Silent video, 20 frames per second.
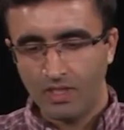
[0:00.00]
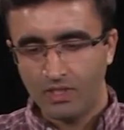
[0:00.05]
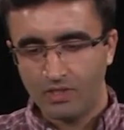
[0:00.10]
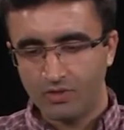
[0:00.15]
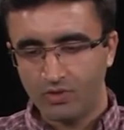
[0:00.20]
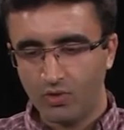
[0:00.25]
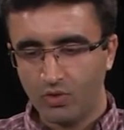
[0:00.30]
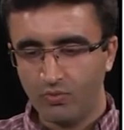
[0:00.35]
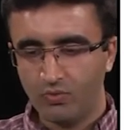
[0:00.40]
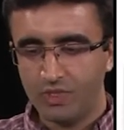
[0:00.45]

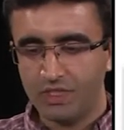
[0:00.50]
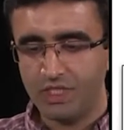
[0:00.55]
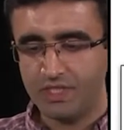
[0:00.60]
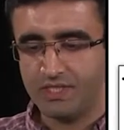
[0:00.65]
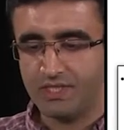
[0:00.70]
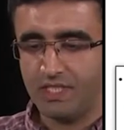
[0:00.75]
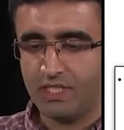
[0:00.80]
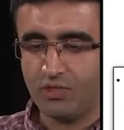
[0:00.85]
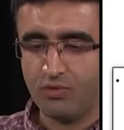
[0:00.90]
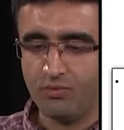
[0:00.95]
So we just
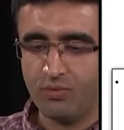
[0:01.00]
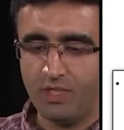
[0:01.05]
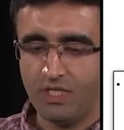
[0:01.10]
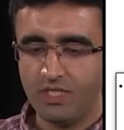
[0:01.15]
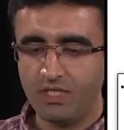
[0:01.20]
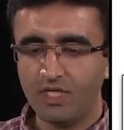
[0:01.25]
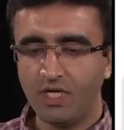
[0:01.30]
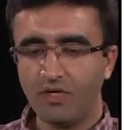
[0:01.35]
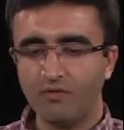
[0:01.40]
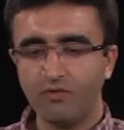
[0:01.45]
need to be
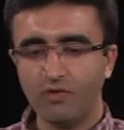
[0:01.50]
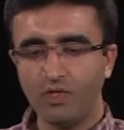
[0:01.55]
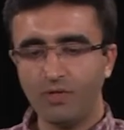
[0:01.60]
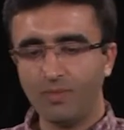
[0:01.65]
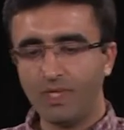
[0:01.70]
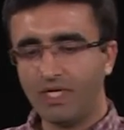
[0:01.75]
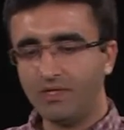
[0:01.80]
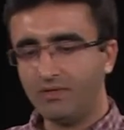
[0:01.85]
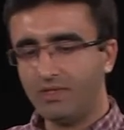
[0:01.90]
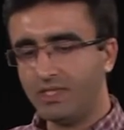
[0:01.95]
careful
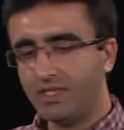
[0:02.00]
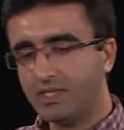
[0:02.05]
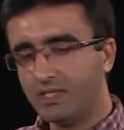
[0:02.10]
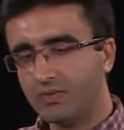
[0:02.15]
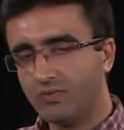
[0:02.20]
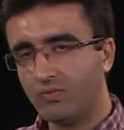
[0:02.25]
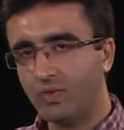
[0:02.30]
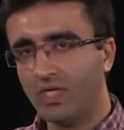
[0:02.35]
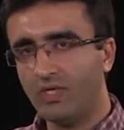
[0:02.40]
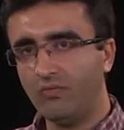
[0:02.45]
about
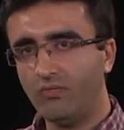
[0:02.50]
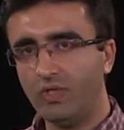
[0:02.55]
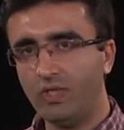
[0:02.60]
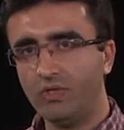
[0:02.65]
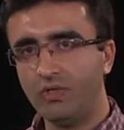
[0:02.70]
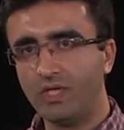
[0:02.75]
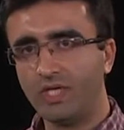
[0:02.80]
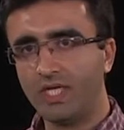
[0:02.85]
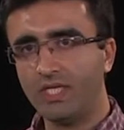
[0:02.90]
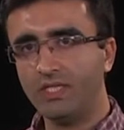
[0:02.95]
this when we
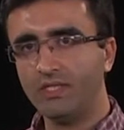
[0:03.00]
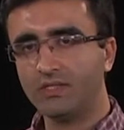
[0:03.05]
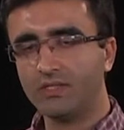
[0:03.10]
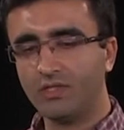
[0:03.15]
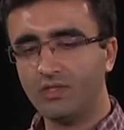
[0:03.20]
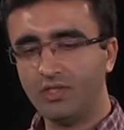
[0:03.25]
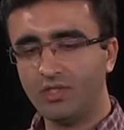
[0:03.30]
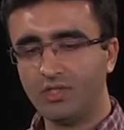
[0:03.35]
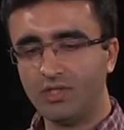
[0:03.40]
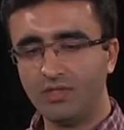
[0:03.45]
look at these
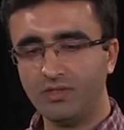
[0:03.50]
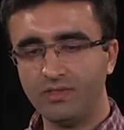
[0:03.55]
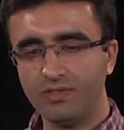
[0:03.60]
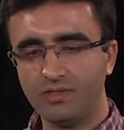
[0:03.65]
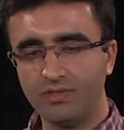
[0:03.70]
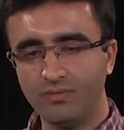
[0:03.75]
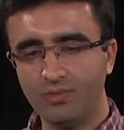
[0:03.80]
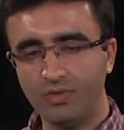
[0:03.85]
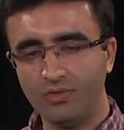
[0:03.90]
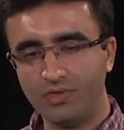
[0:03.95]
conditional
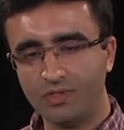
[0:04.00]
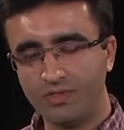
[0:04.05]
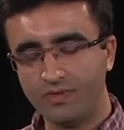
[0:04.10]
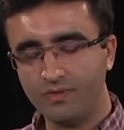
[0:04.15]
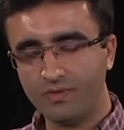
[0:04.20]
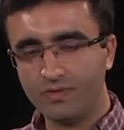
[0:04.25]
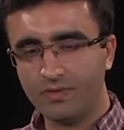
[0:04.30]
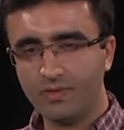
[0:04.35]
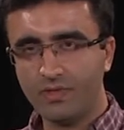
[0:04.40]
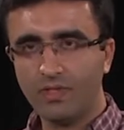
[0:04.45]

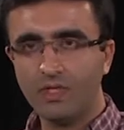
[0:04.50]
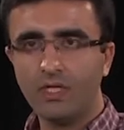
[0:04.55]
distributions.